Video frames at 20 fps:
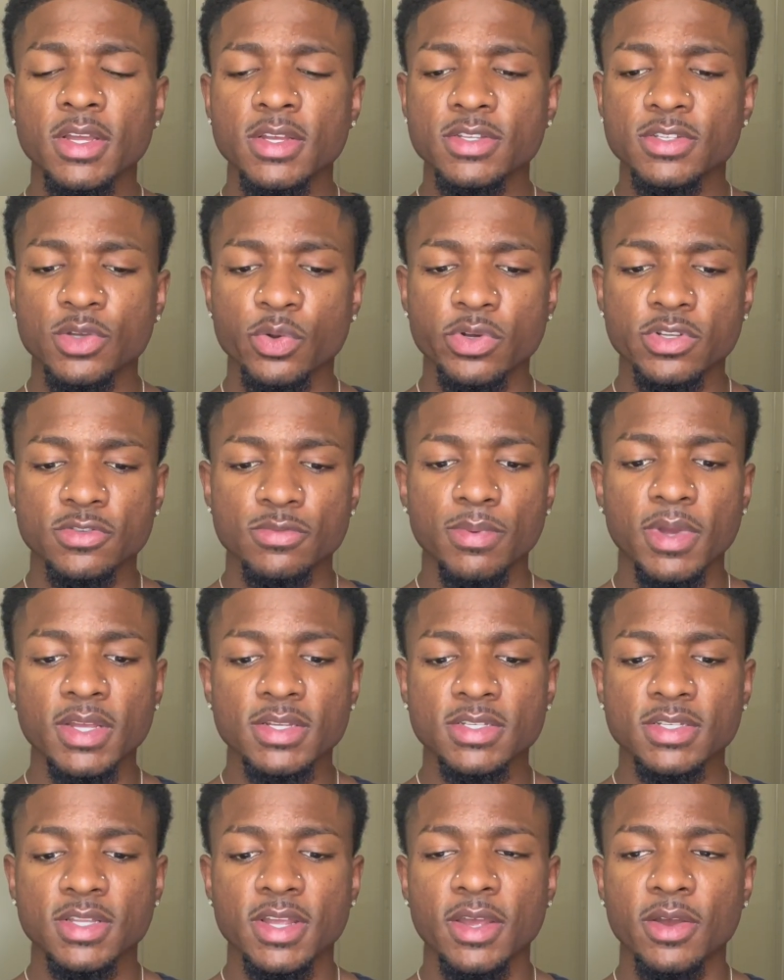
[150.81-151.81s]
So it's
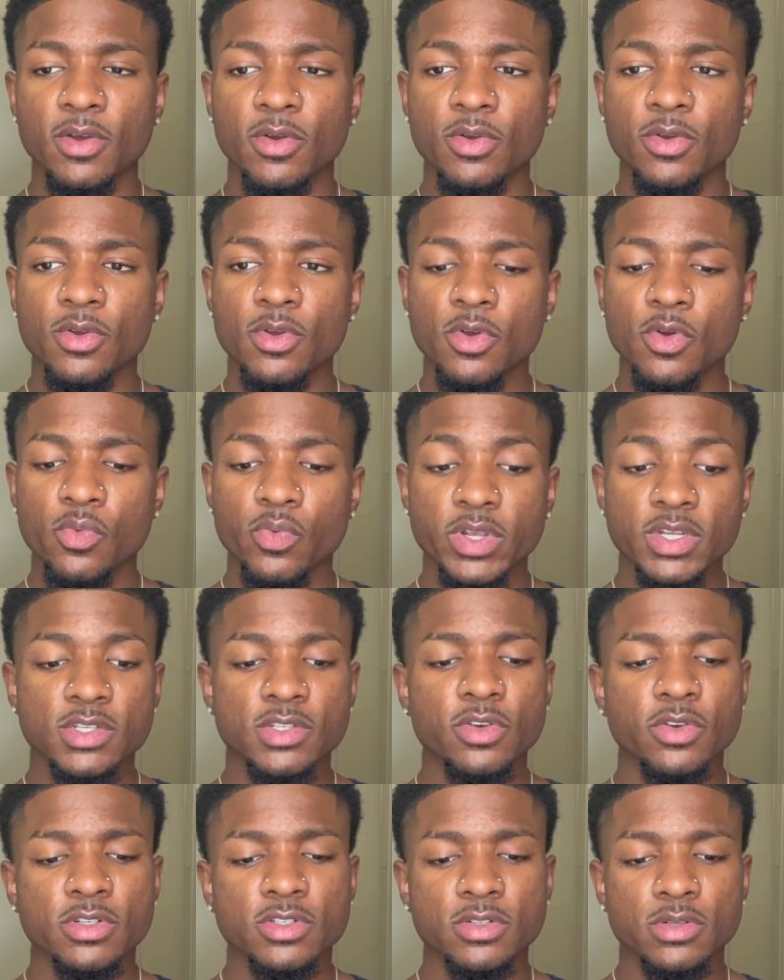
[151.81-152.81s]
best that we
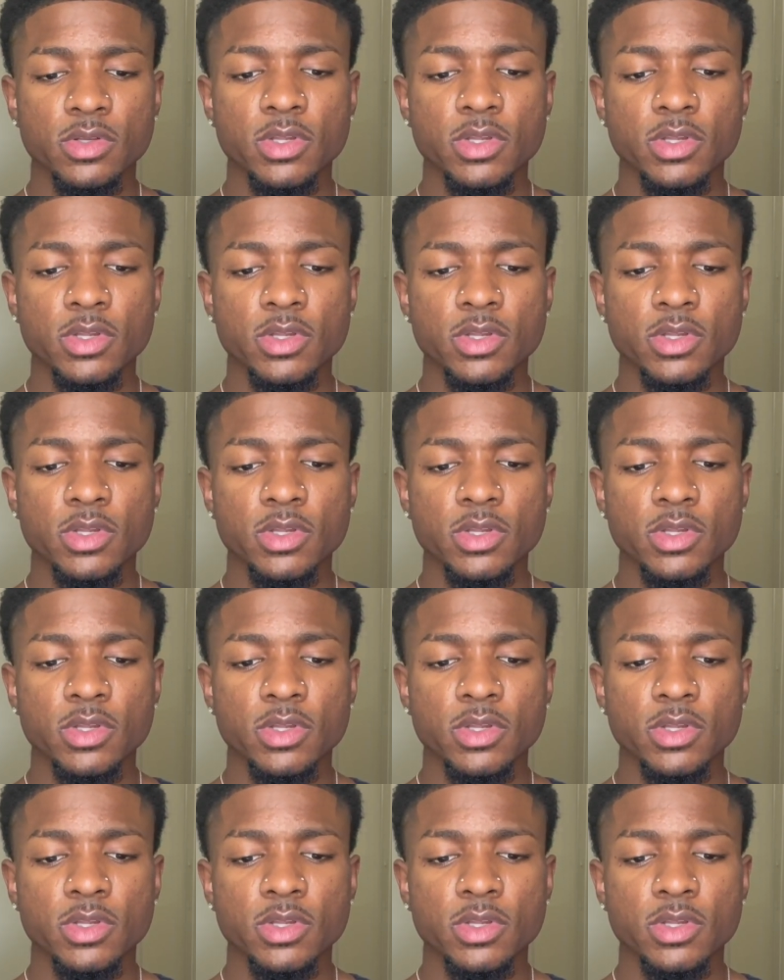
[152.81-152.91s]
start to